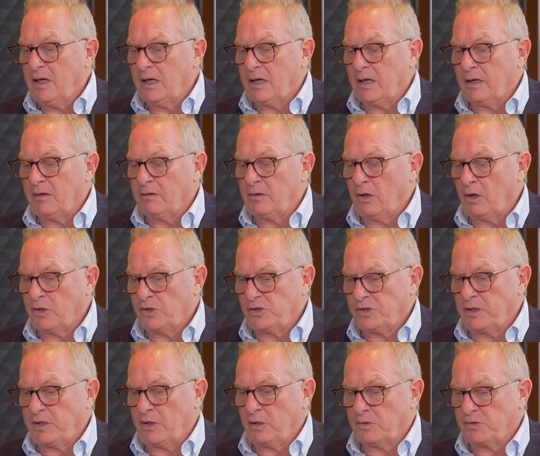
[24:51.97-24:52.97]

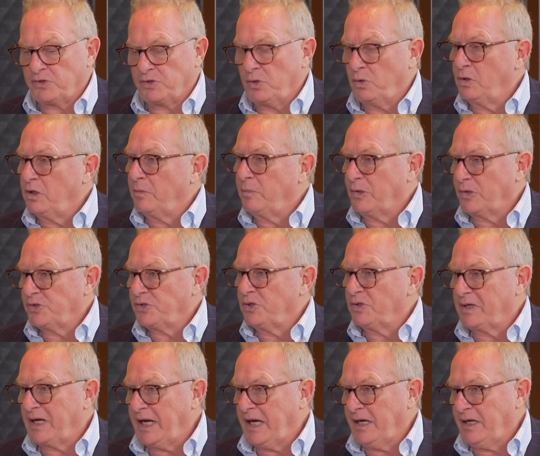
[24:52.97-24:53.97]
largely or solely
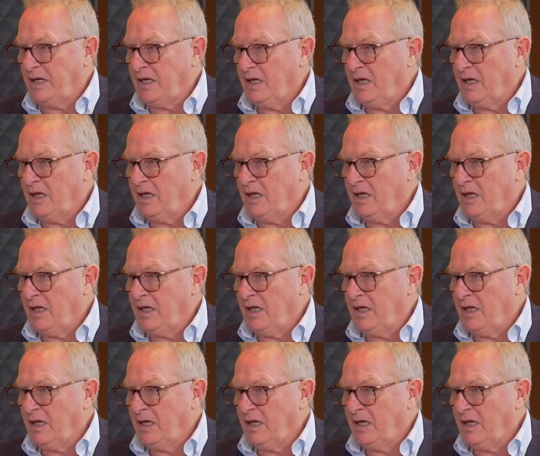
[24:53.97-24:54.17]
personal gain.